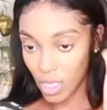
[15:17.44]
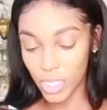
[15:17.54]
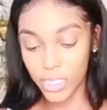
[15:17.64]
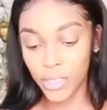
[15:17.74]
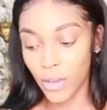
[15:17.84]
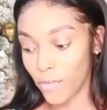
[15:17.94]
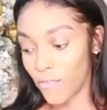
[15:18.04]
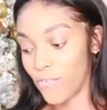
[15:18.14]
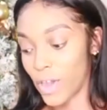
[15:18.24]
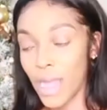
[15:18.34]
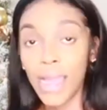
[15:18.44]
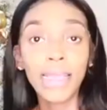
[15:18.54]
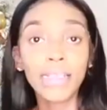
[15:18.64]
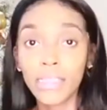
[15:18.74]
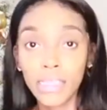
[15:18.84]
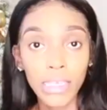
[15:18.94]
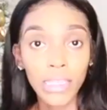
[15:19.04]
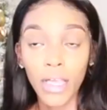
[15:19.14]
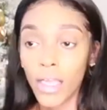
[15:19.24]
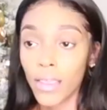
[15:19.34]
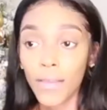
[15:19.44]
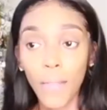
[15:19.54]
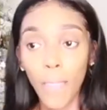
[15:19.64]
So finally, like